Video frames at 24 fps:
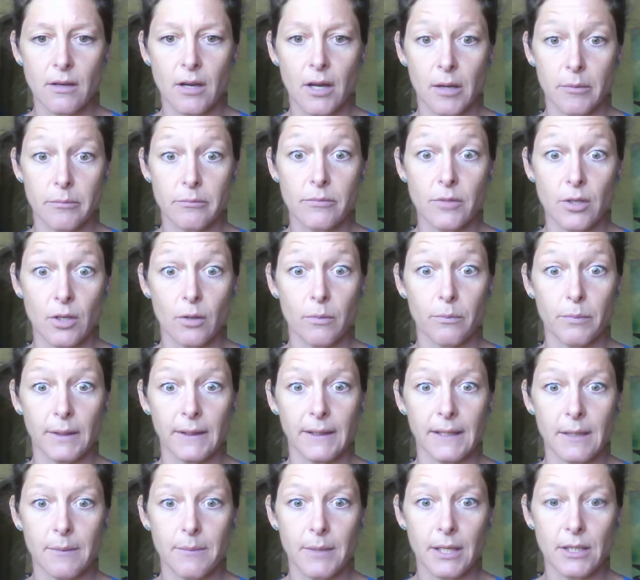
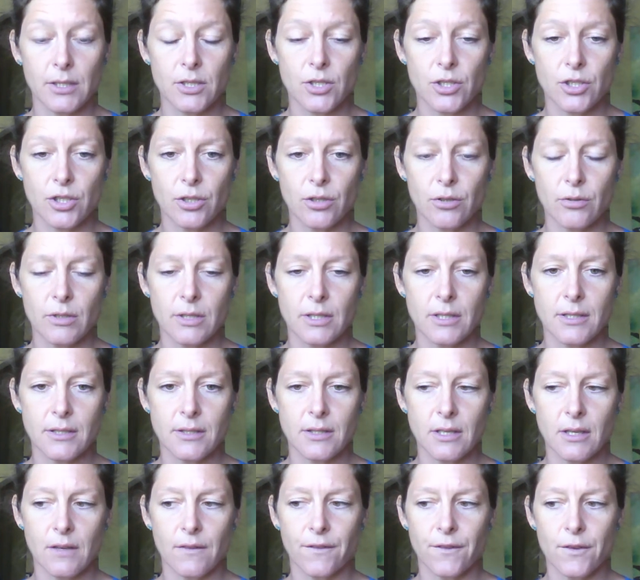bulimics too is
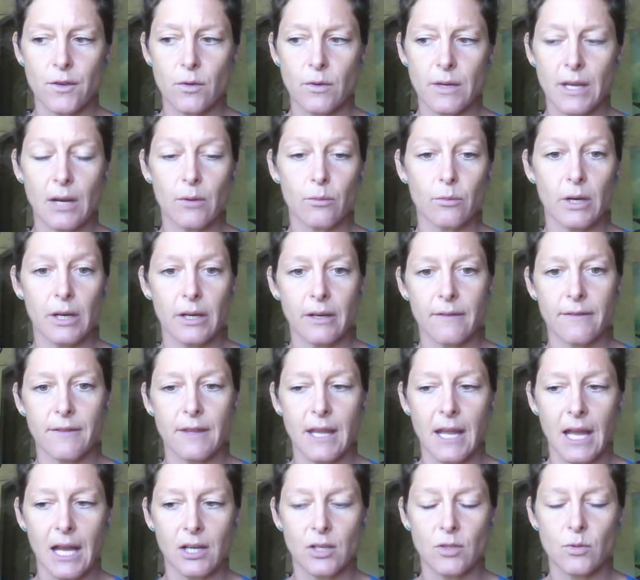if you get rid of
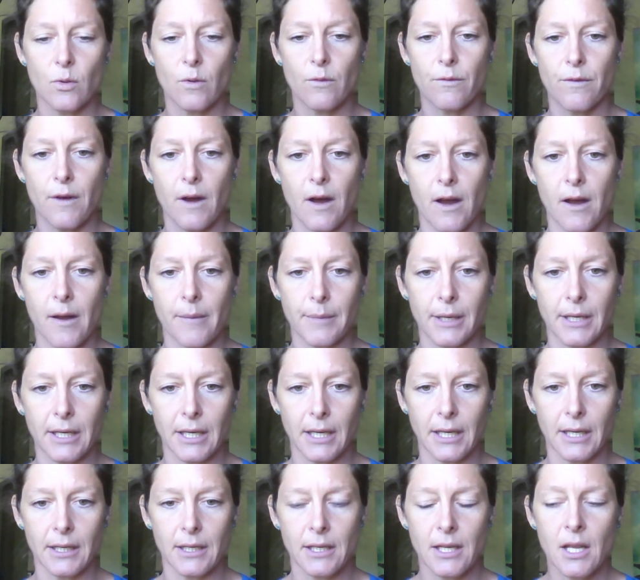the actual
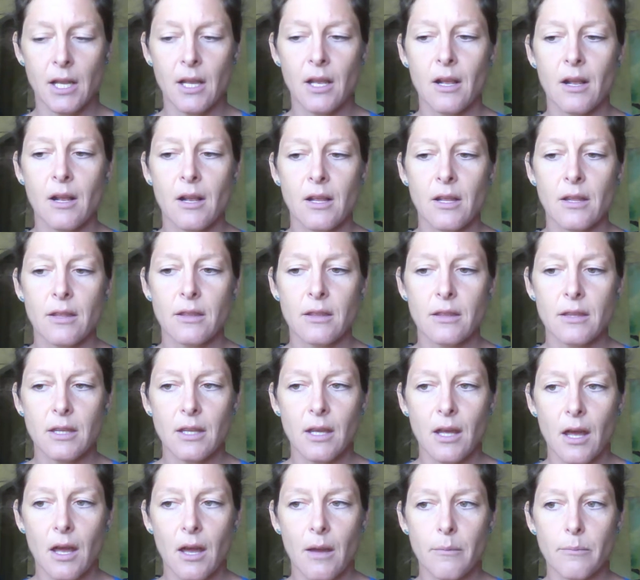vomiting,
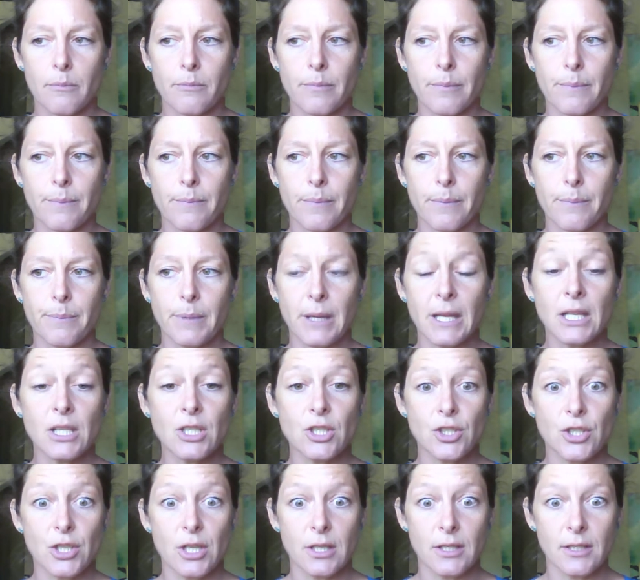the
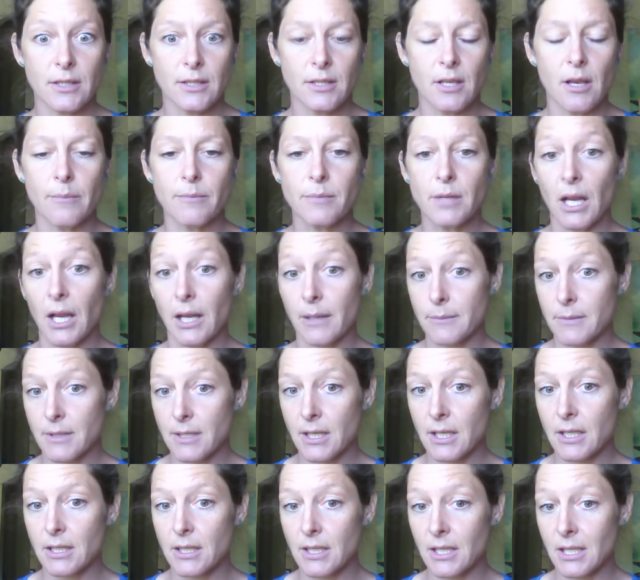binges sometimes
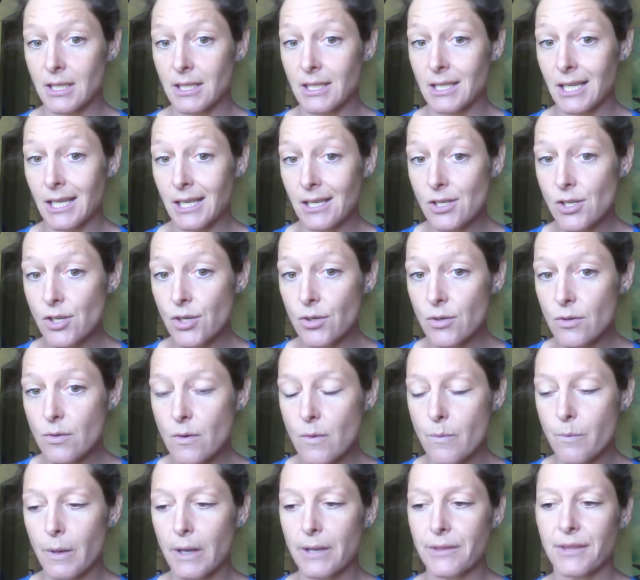can continue,
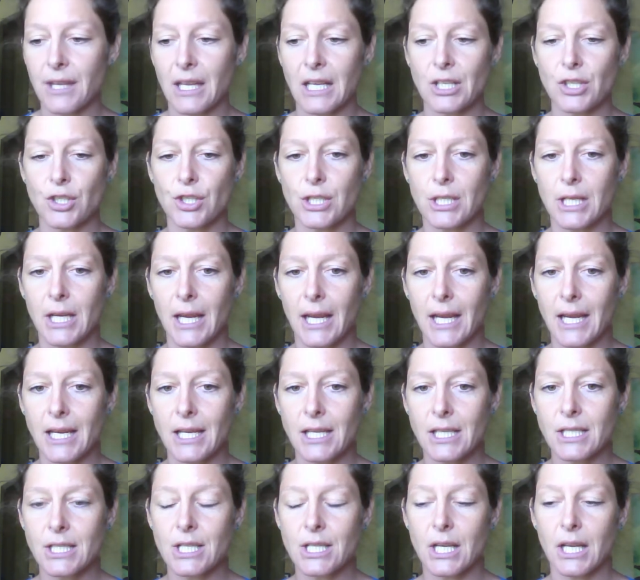but they
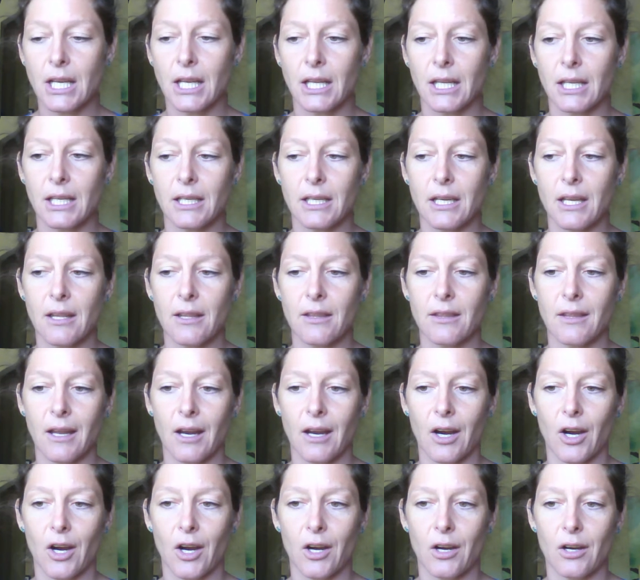change in
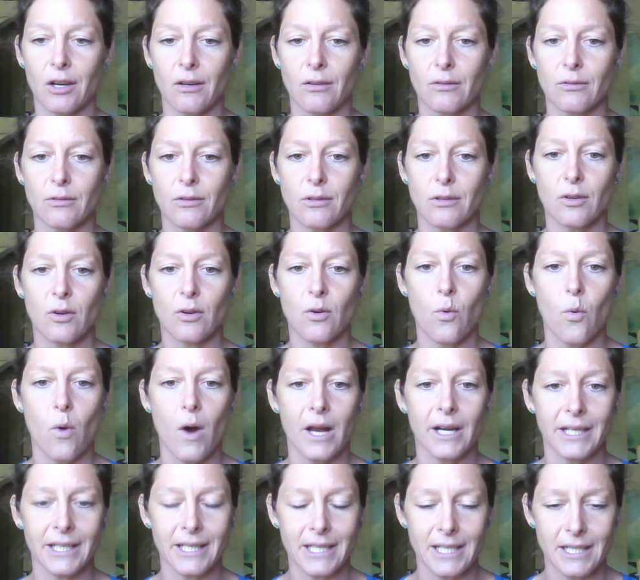their
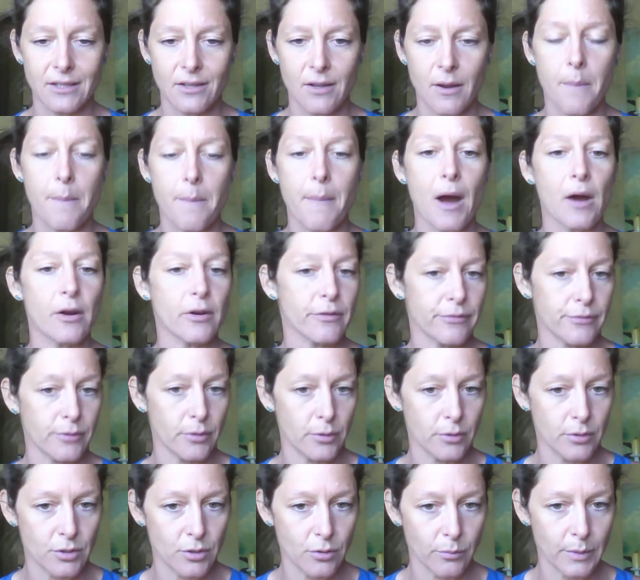quantity, the amount of
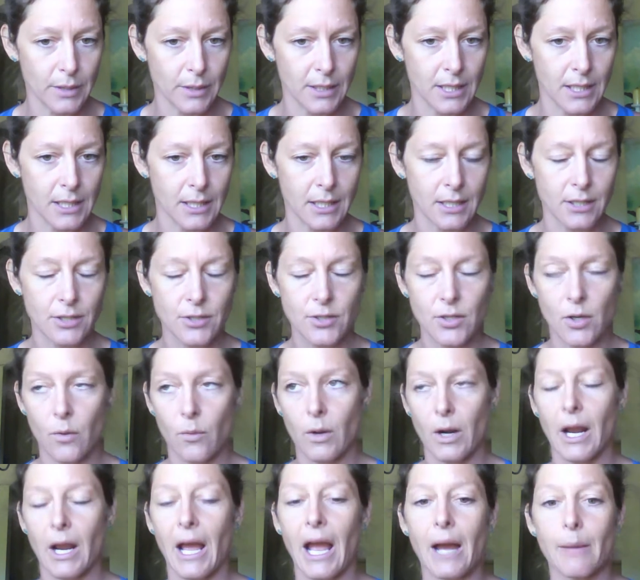food you'll be eating. So
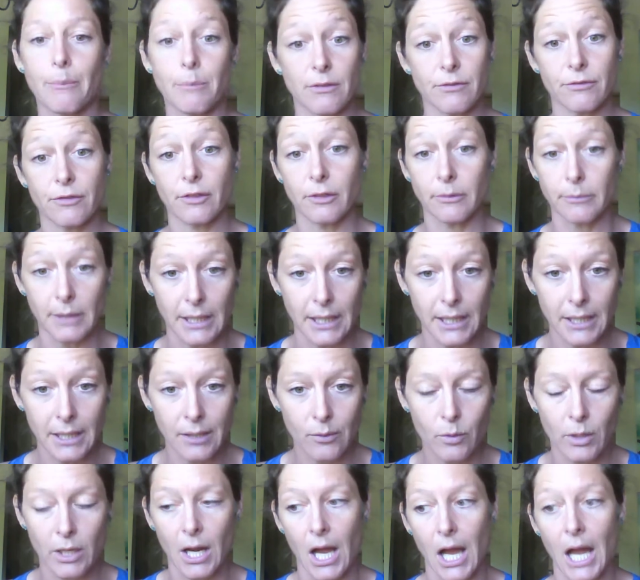what happened for me
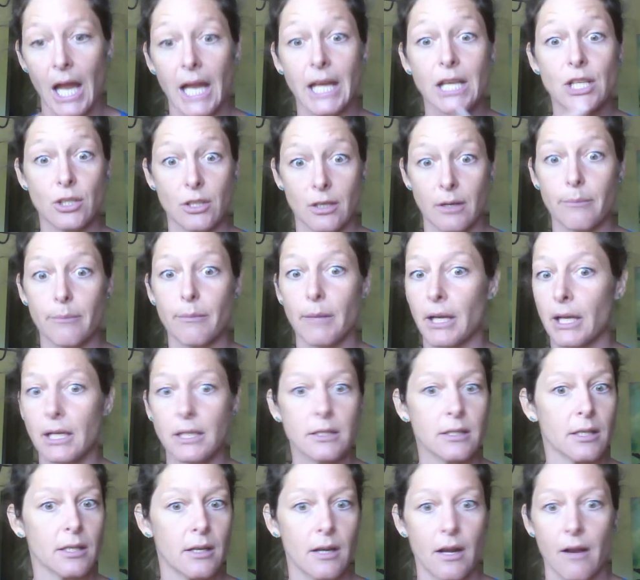when I committed
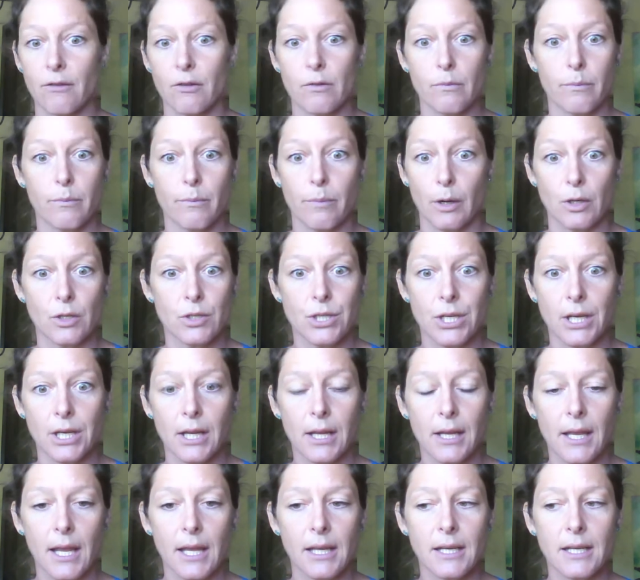to never purging
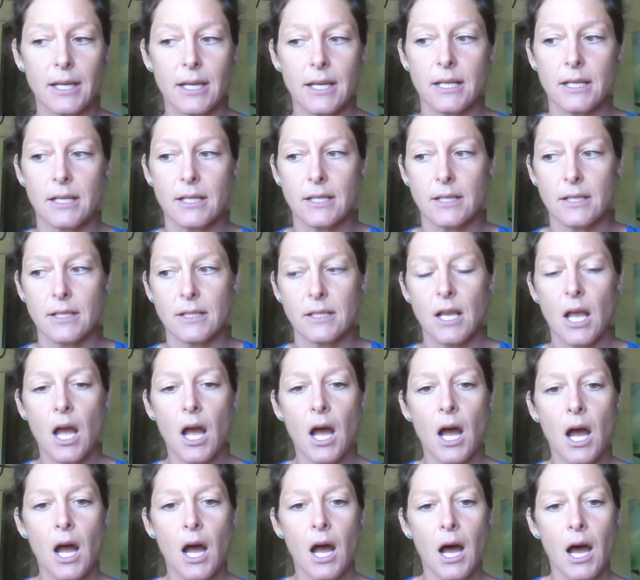again is
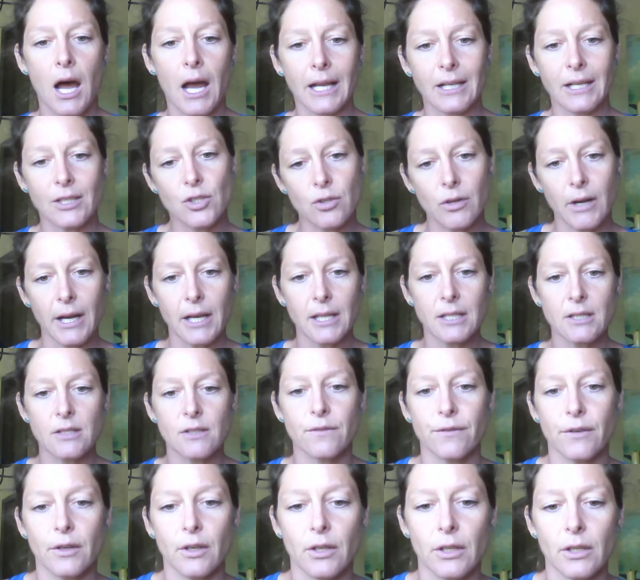I
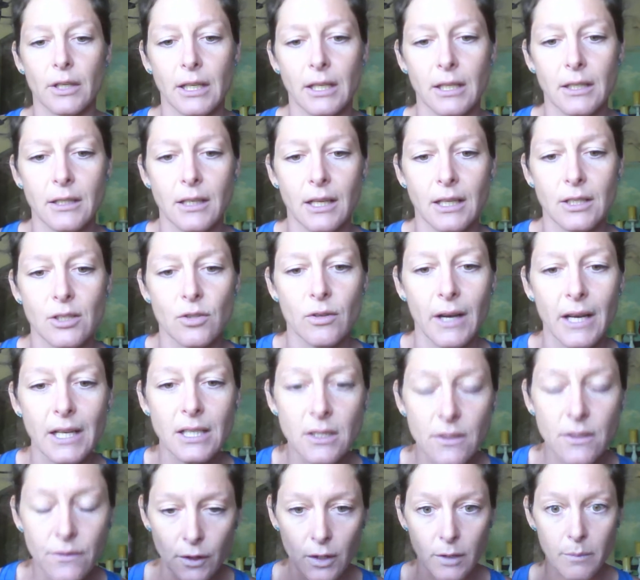transferred
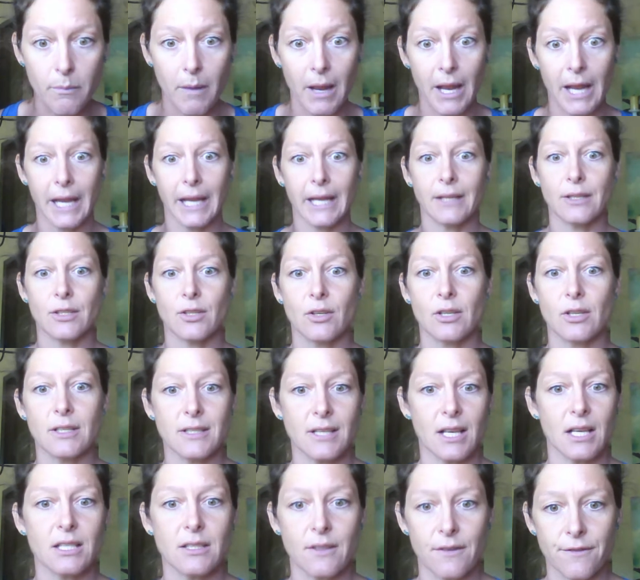my, you could
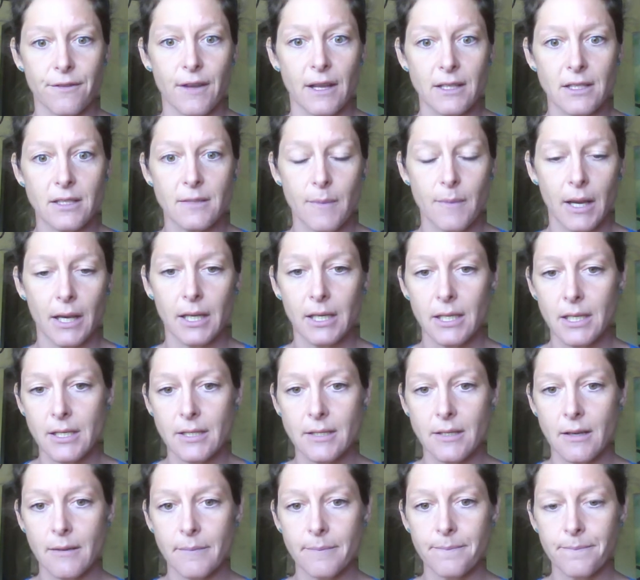say, defense
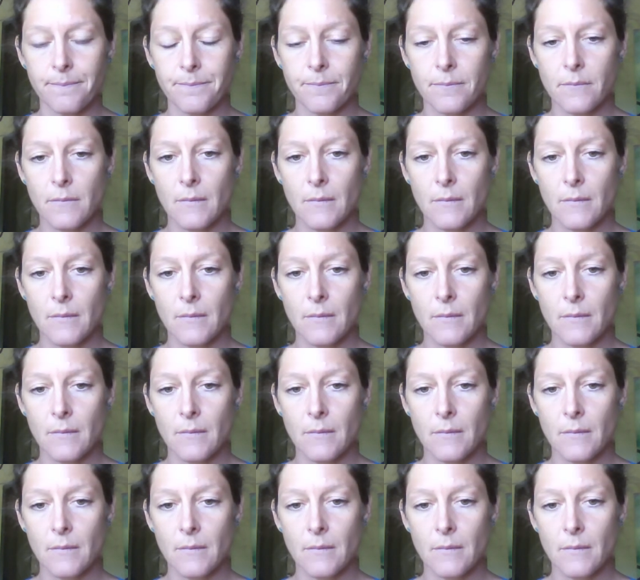mechanism,